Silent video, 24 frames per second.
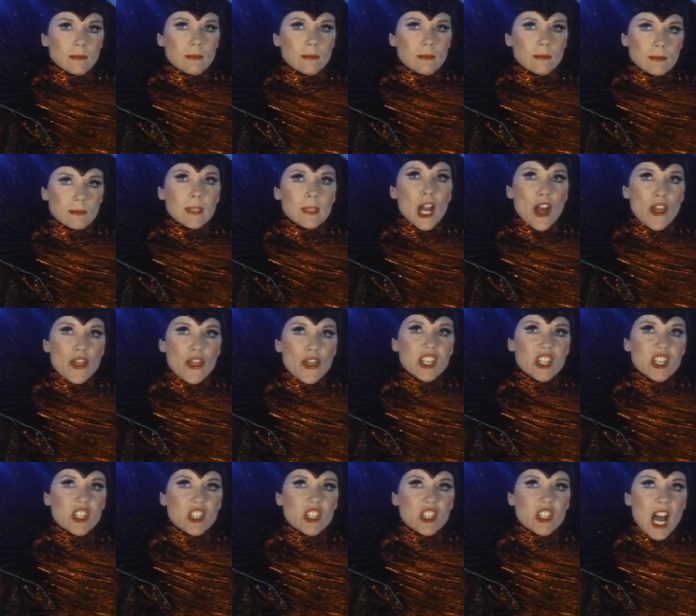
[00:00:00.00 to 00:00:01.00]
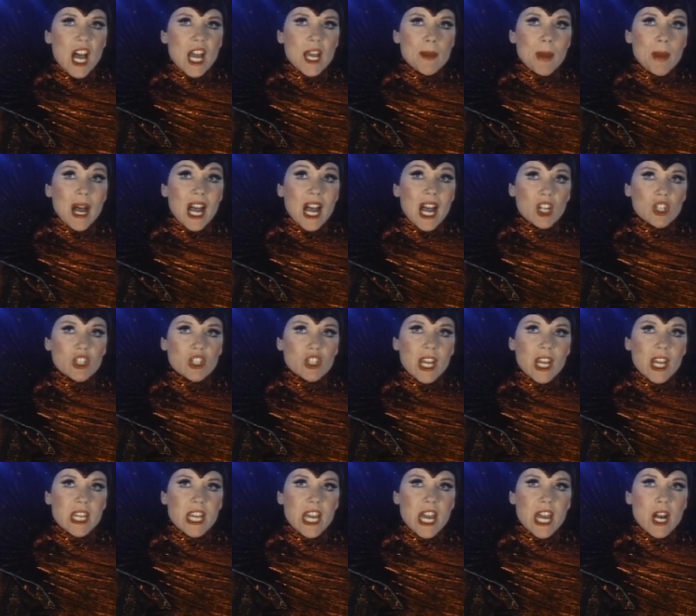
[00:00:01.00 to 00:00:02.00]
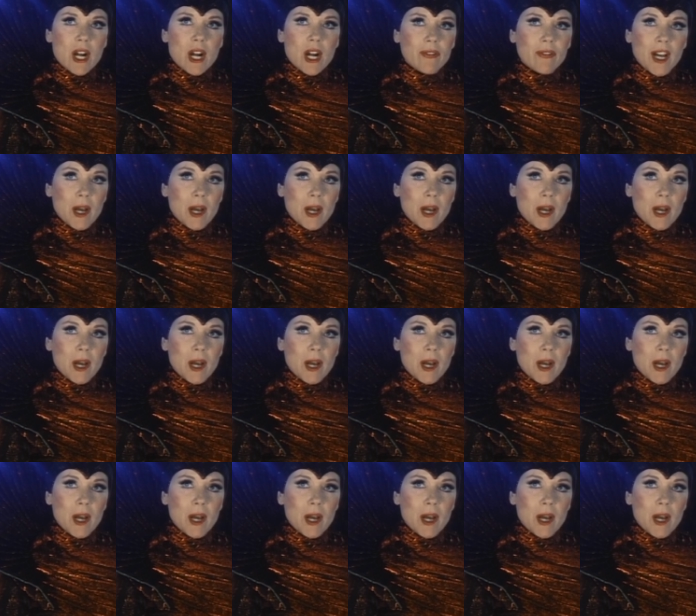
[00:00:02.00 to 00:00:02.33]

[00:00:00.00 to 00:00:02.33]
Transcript: as she decides to kill Snow White herself this